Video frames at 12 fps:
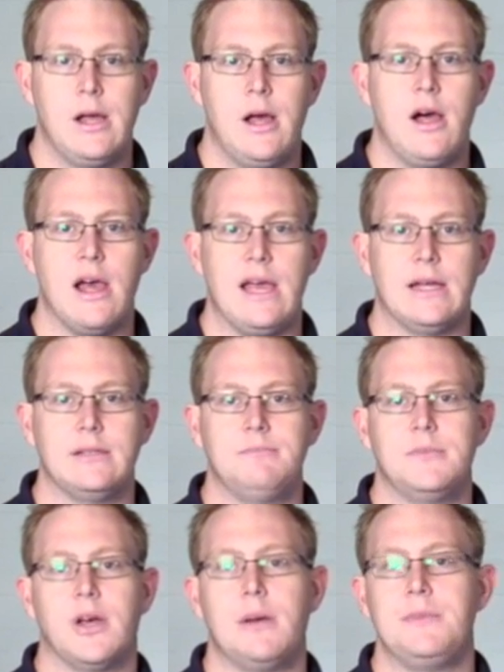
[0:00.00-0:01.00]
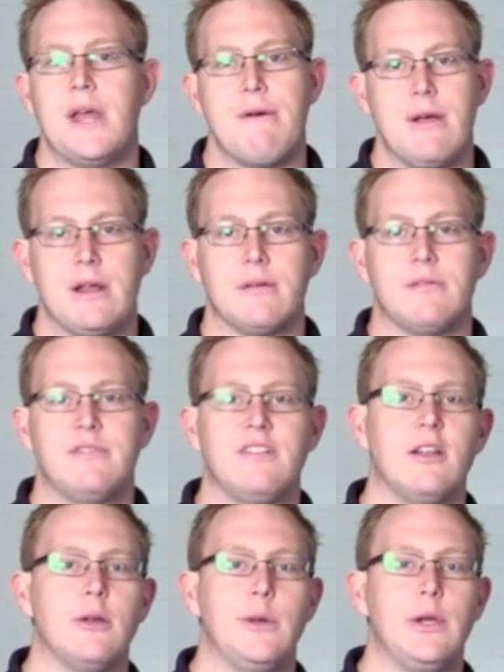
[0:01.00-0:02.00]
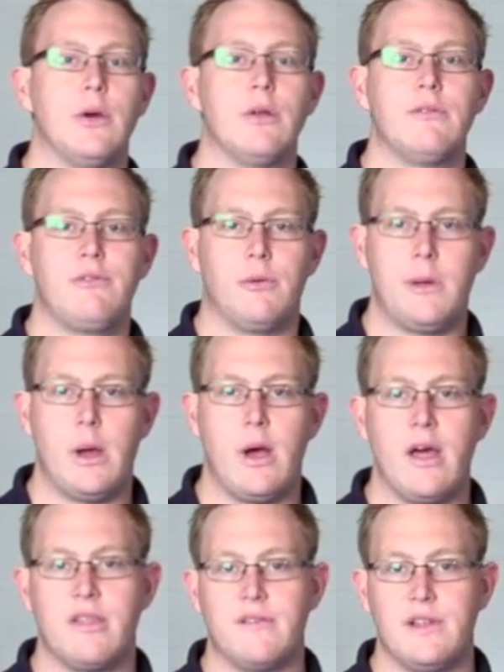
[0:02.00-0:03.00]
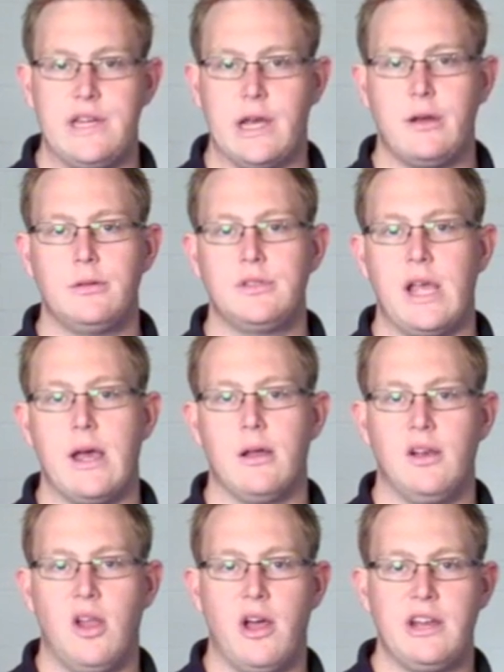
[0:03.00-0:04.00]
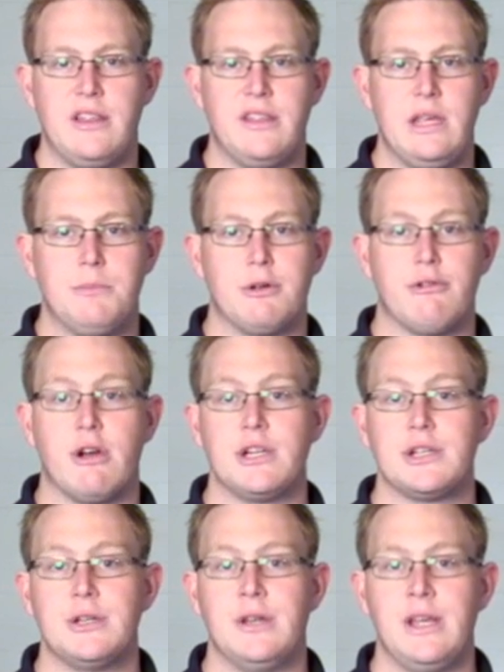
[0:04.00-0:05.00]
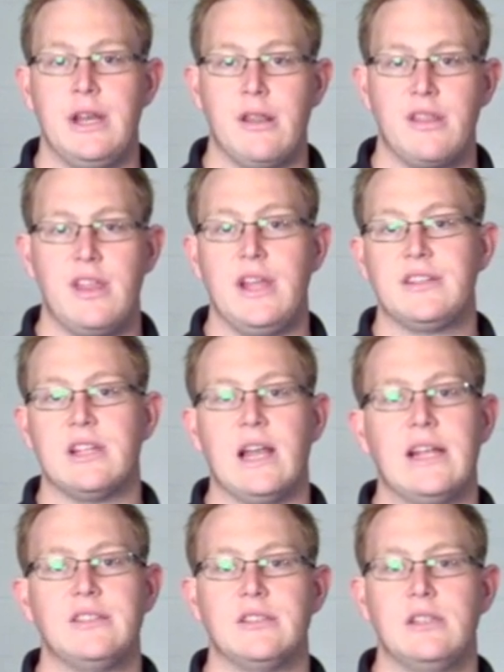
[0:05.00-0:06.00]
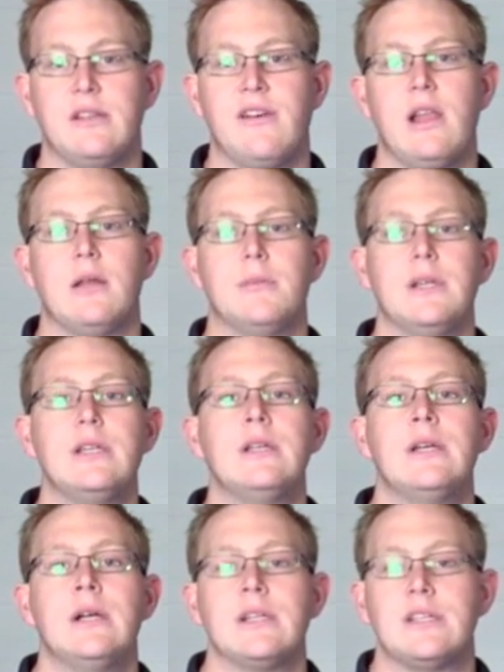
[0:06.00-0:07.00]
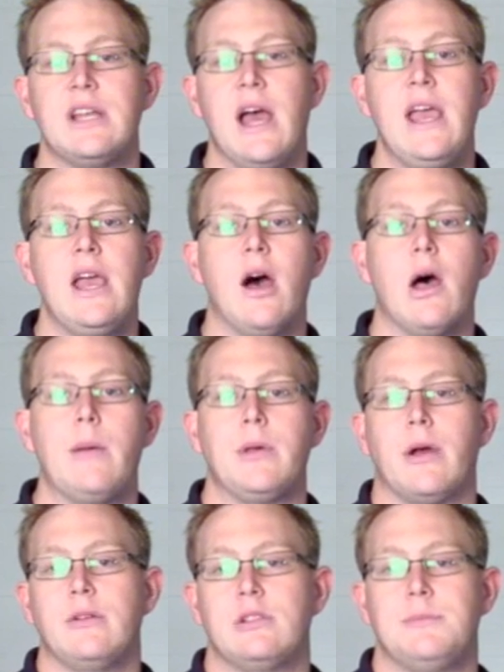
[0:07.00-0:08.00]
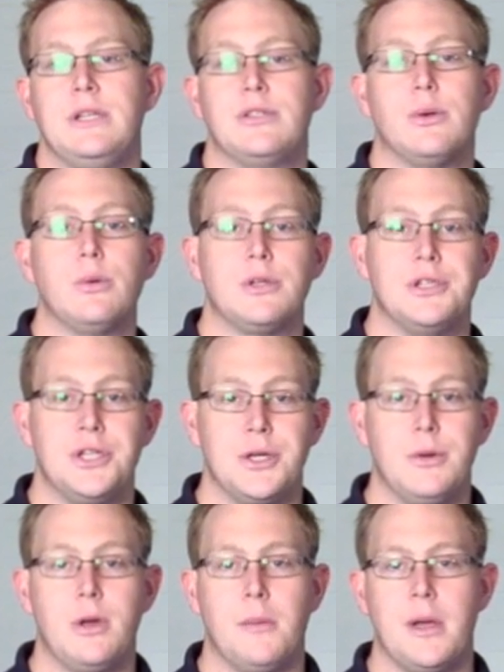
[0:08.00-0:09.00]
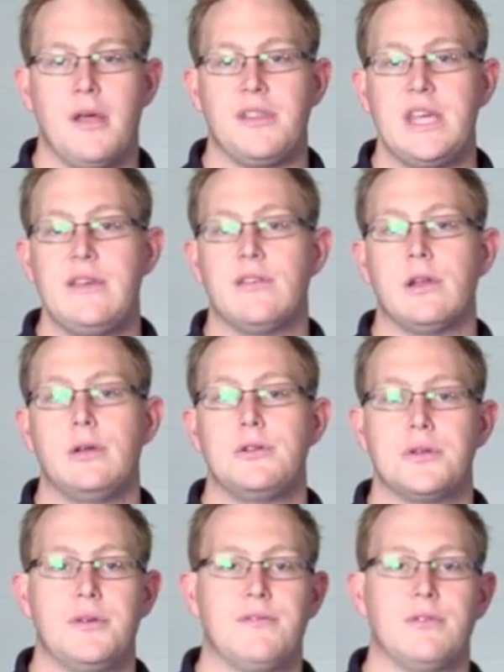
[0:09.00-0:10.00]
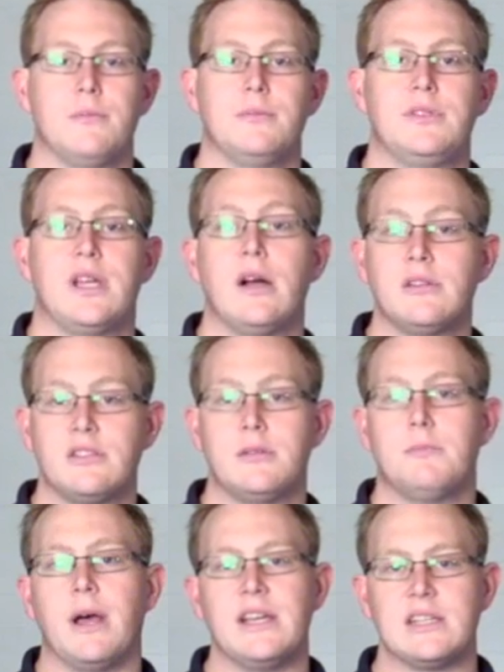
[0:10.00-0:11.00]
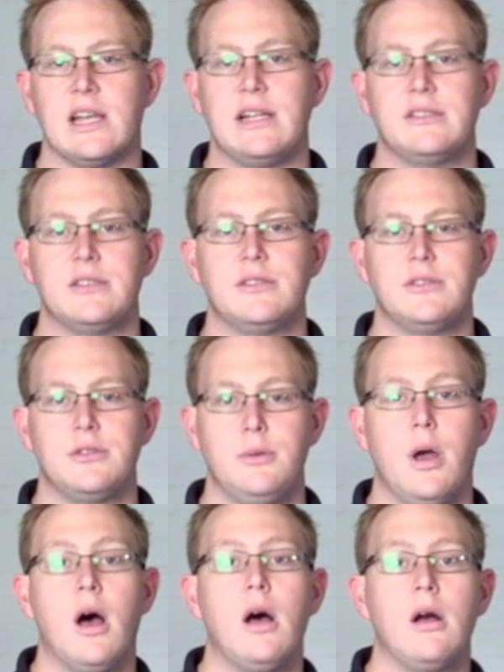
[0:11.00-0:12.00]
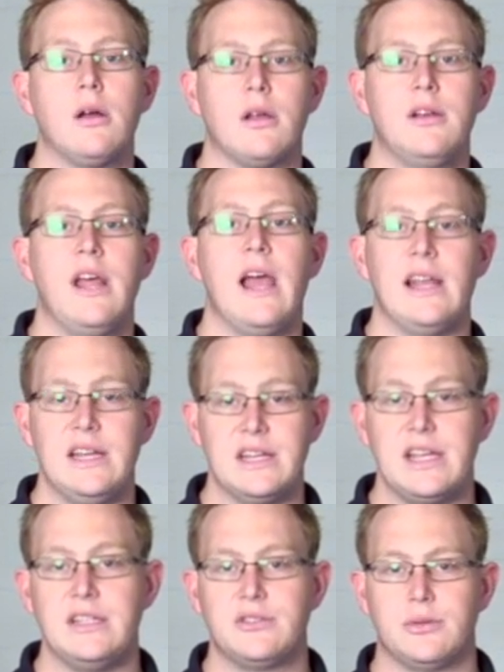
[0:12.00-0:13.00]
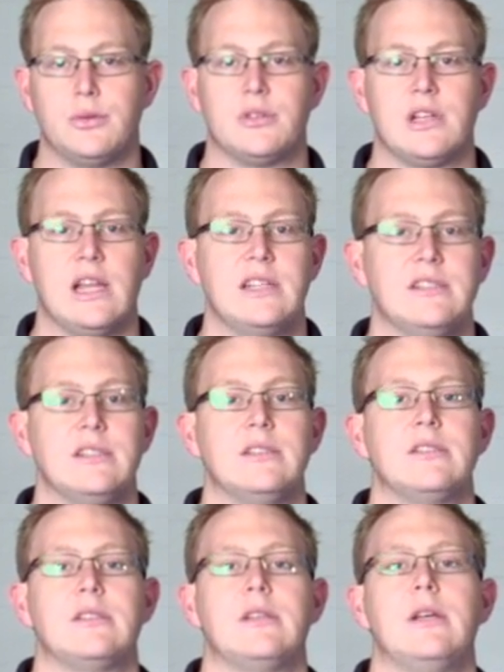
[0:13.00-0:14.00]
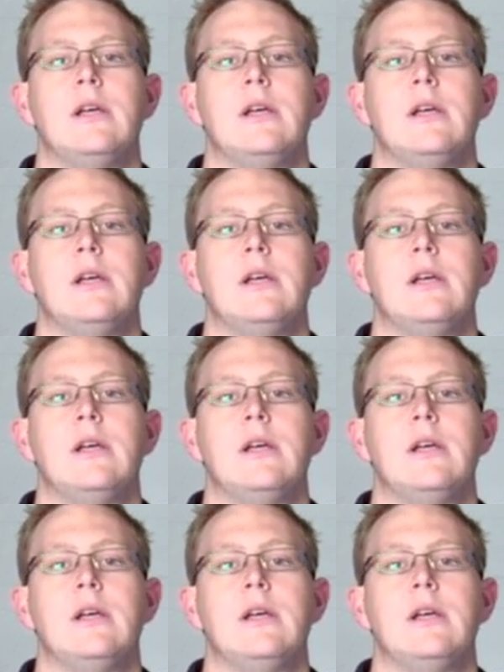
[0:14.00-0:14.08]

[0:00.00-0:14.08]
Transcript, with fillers: Hi, I'm Derek. Following on from our other videos outlining the progression in theatre lantern development, today I'm going to be talking to you about the evolution from tungsten-based lanterns to arc and LED-sourced lanterns.